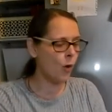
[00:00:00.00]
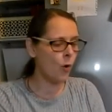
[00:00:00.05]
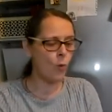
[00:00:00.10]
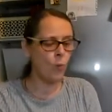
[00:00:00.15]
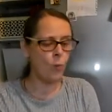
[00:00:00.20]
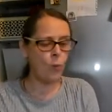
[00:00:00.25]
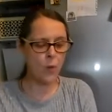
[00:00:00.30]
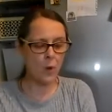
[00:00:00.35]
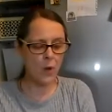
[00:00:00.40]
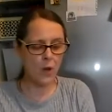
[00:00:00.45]

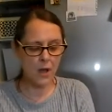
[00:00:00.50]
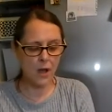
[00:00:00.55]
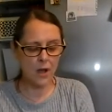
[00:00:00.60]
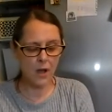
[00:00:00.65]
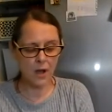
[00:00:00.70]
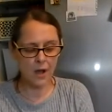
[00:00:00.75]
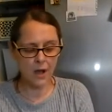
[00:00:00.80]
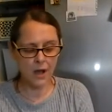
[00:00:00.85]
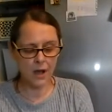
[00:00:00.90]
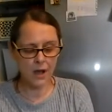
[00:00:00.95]

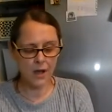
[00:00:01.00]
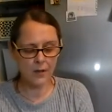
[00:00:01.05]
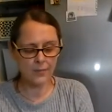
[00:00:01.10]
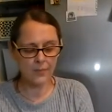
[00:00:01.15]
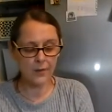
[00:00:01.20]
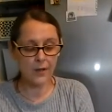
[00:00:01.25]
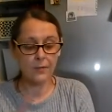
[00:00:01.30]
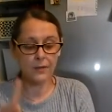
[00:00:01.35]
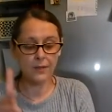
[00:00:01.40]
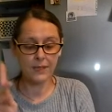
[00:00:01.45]
were,
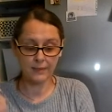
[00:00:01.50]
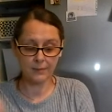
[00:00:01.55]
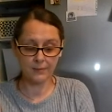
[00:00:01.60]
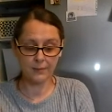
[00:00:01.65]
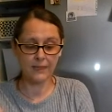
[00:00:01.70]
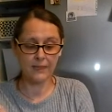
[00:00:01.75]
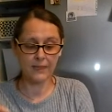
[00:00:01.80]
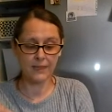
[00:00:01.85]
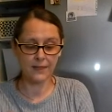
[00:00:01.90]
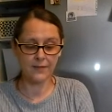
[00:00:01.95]
oh, this
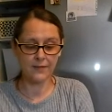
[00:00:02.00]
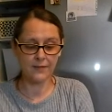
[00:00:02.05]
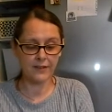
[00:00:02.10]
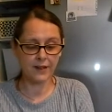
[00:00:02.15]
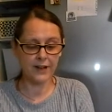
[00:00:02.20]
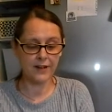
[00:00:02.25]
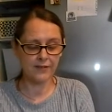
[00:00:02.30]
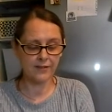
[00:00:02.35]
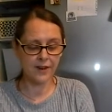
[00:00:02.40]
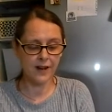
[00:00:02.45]
was the other
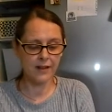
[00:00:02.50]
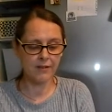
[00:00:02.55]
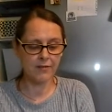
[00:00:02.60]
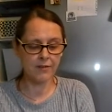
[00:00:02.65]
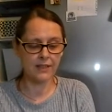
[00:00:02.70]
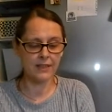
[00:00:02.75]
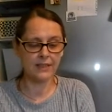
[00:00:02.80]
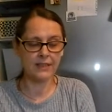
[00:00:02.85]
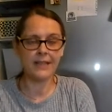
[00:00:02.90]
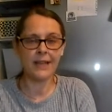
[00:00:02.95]
fra fragrance.